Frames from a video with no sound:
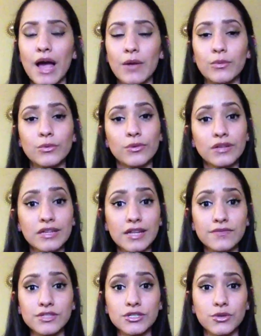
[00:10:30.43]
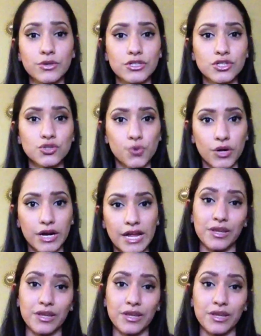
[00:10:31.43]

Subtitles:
I would really love to know your story.